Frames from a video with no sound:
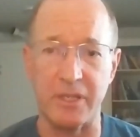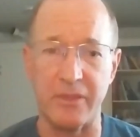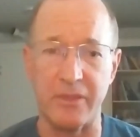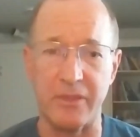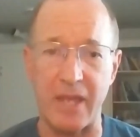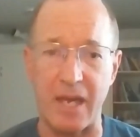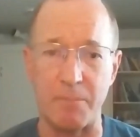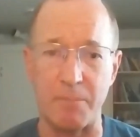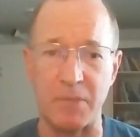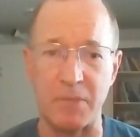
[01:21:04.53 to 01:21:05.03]

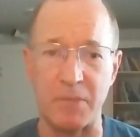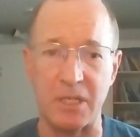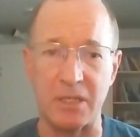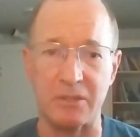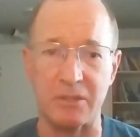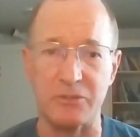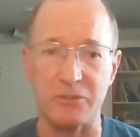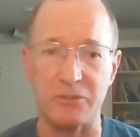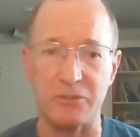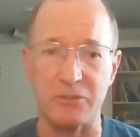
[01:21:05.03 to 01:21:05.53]
that
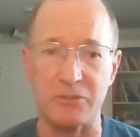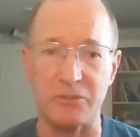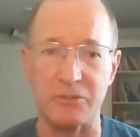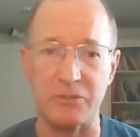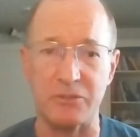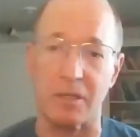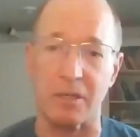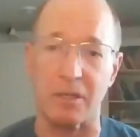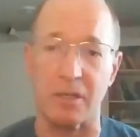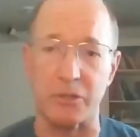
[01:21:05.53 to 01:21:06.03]
means you have to
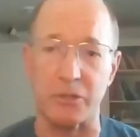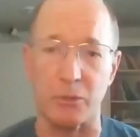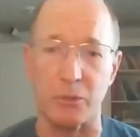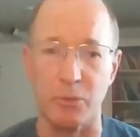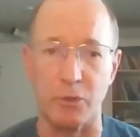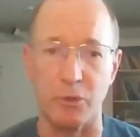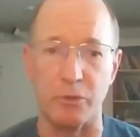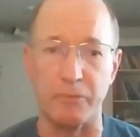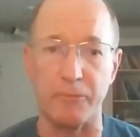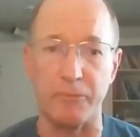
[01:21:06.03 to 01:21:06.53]
get on your
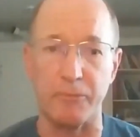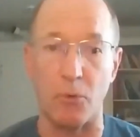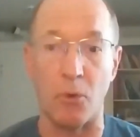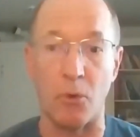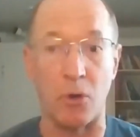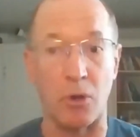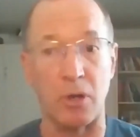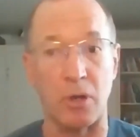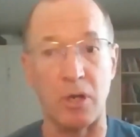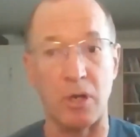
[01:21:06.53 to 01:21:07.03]
roof
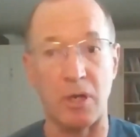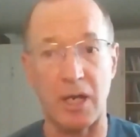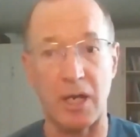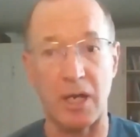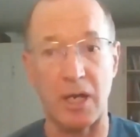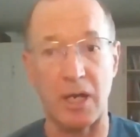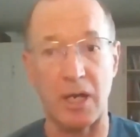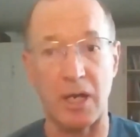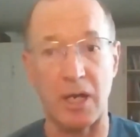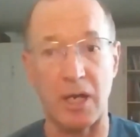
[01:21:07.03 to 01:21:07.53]
or
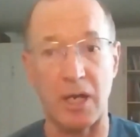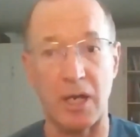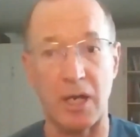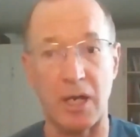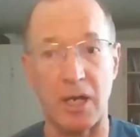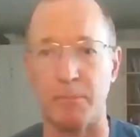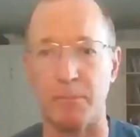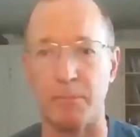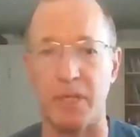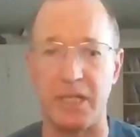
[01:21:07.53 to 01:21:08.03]
hire
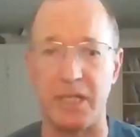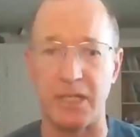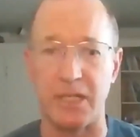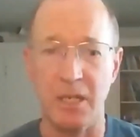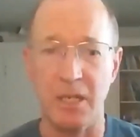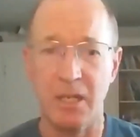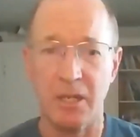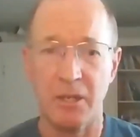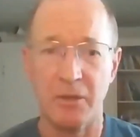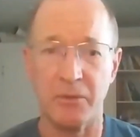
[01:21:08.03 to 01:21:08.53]
somebody
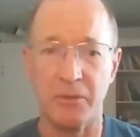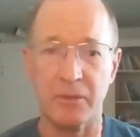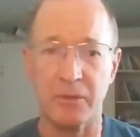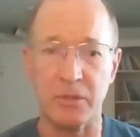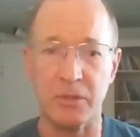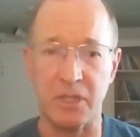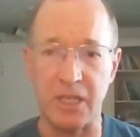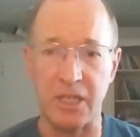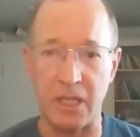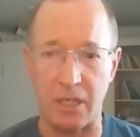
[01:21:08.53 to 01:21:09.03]

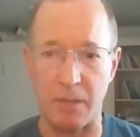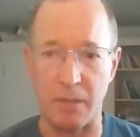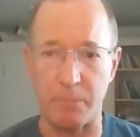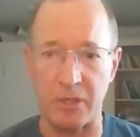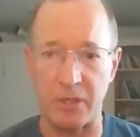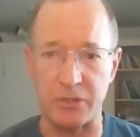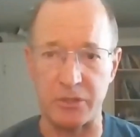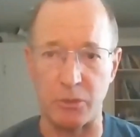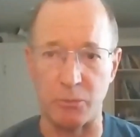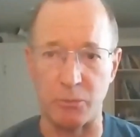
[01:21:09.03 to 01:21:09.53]
to get
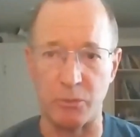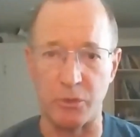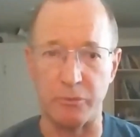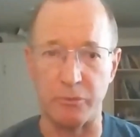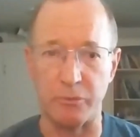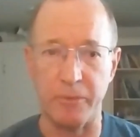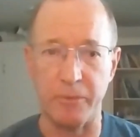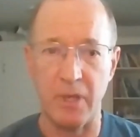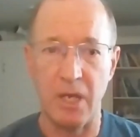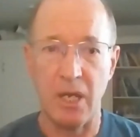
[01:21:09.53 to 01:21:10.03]
up on your
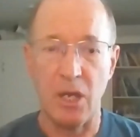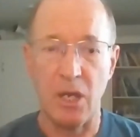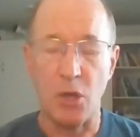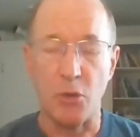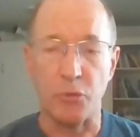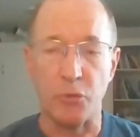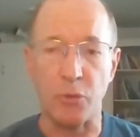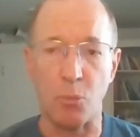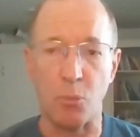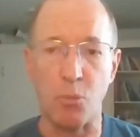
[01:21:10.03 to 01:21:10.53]
roof.
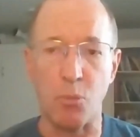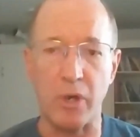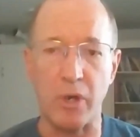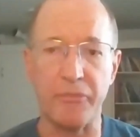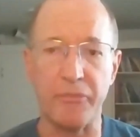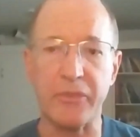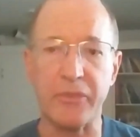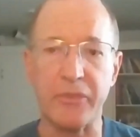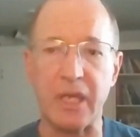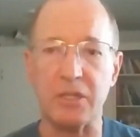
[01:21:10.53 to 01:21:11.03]
The
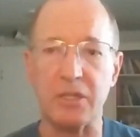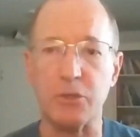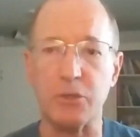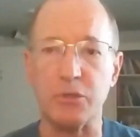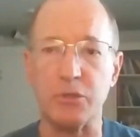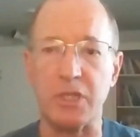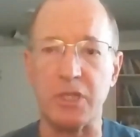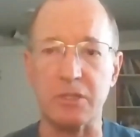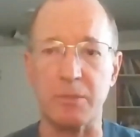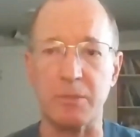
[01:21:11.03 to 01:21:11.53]
one thing
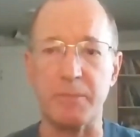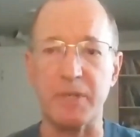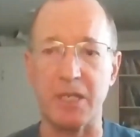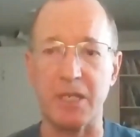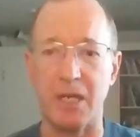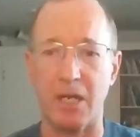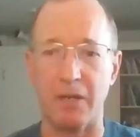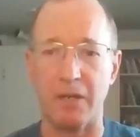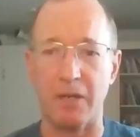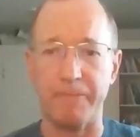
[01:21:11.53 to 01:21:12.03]
you need to be
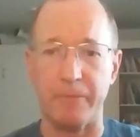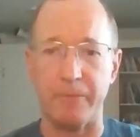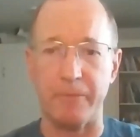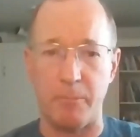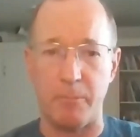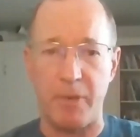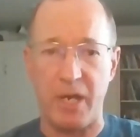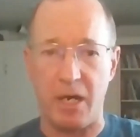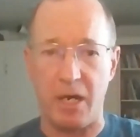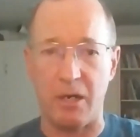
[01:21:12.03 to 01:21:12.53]
careful
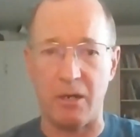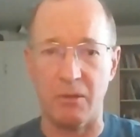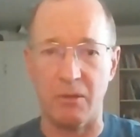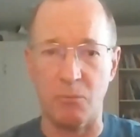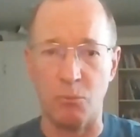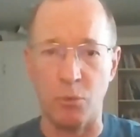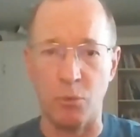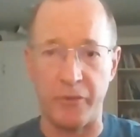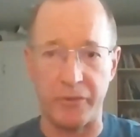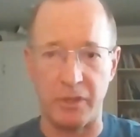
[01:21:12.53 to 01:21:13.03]
about
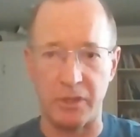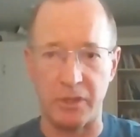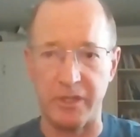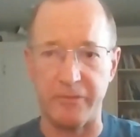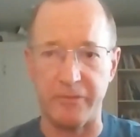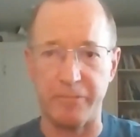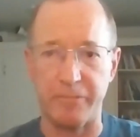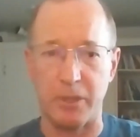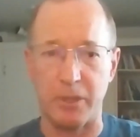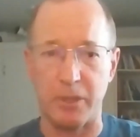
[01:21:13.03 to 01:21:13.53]
with a
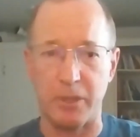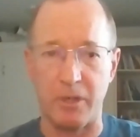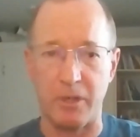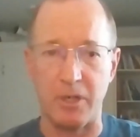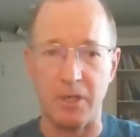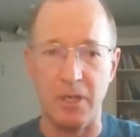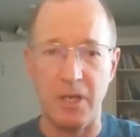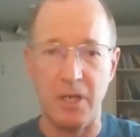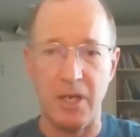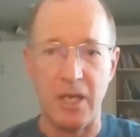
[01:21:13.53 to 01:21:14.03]
leaf
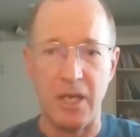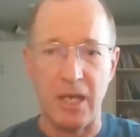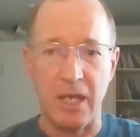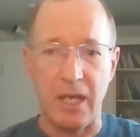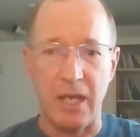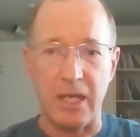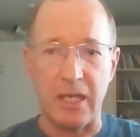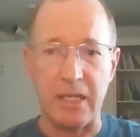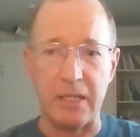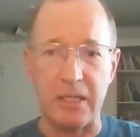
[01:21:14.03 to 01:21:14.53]
blower
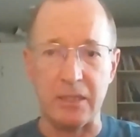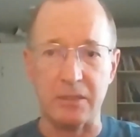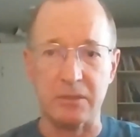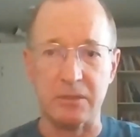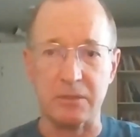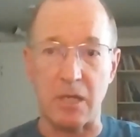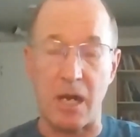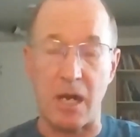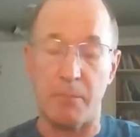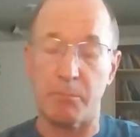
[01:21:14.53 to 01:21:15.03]

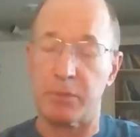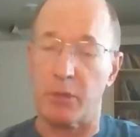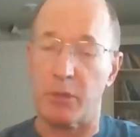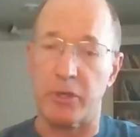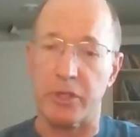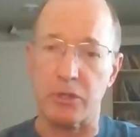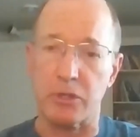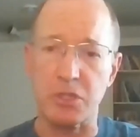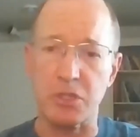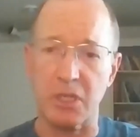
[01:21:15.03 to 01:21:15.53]
is not
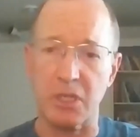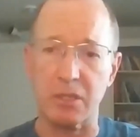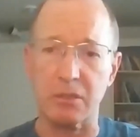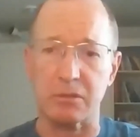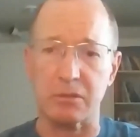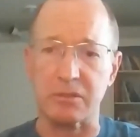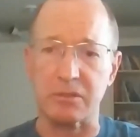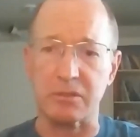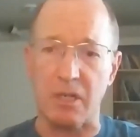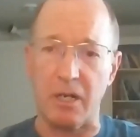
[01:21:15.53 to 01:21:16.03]
blowing your
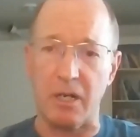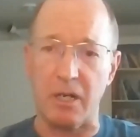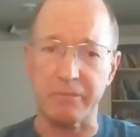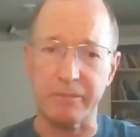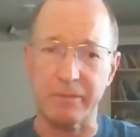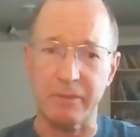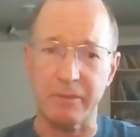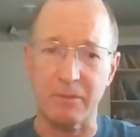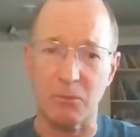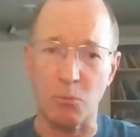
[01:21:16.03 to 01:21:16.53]
shingles
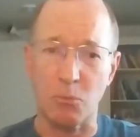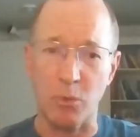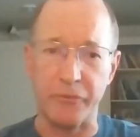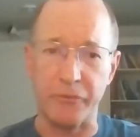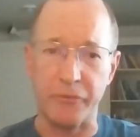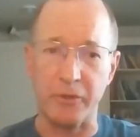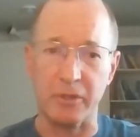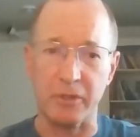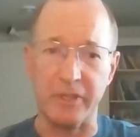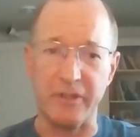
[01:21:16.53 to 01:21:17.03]
off
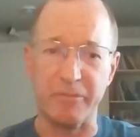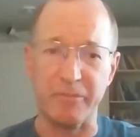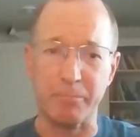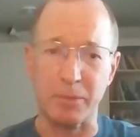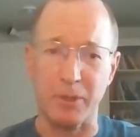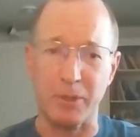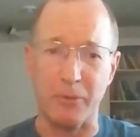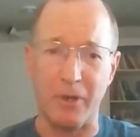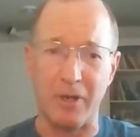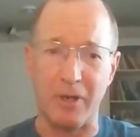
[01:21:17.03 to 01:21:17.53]
with the leaf
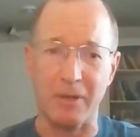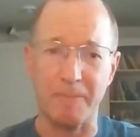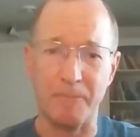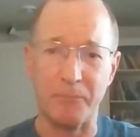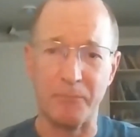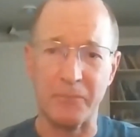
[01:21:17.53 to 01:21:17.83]
blower.